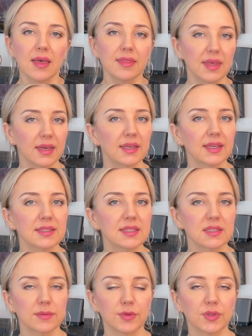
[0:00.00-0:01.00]
They get
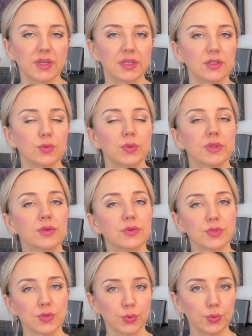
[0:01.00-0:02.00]
stimulated when
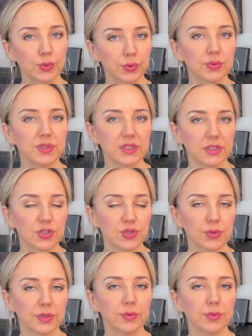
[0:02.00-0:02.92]
there's a wound injury.